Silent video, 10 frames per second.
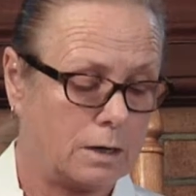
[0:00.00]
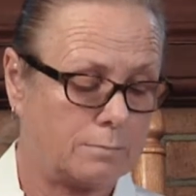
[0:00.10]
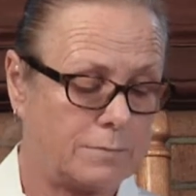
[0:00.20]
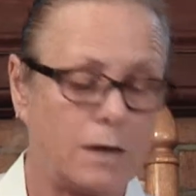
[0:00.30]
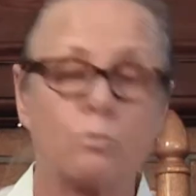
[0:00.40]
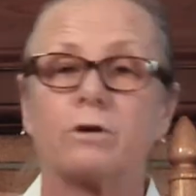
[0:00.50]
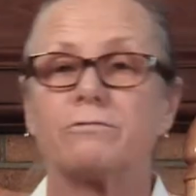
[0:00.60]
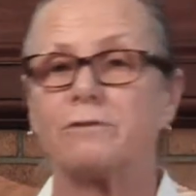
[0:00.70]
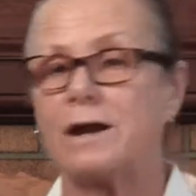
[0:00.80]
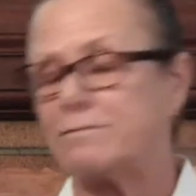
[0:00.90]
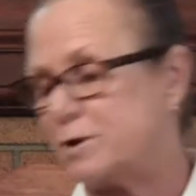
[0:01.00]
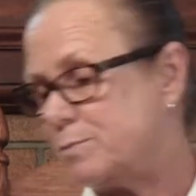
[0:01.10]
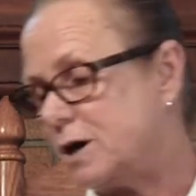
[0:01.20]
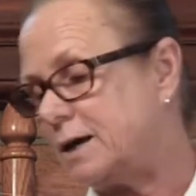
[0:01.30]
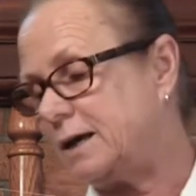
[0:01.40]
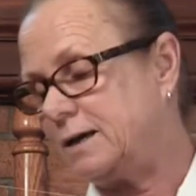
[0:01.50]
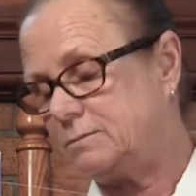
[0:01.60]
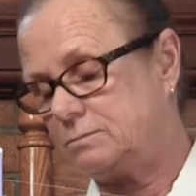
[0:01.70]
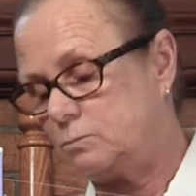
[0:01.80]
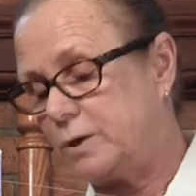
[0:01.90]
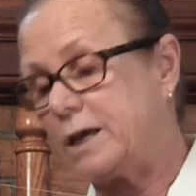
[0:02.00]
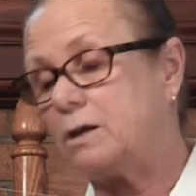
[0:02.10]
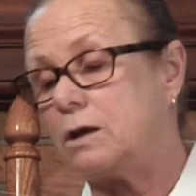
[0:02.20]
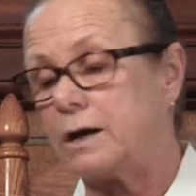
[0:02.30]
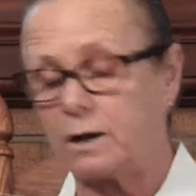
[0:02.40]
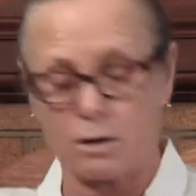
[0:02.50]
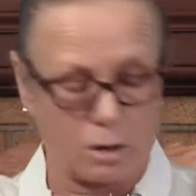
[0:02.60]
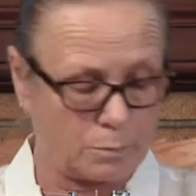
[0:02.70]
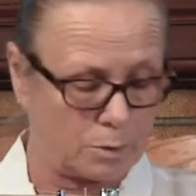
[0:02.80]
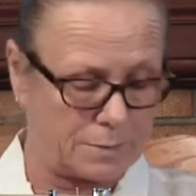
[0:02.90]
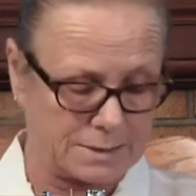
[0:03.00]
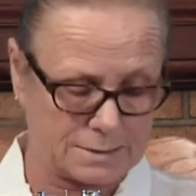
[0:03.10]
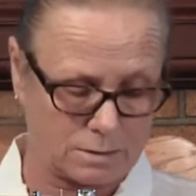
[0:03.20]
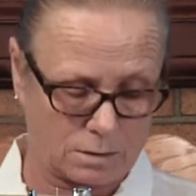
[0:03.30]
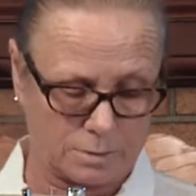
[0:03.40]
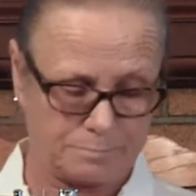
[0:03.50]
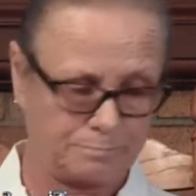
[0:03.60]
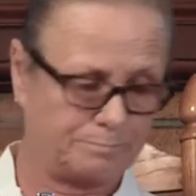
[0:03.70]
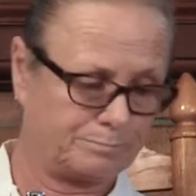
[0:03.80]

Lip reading: they work for everybody. We get a lot of compliments on them.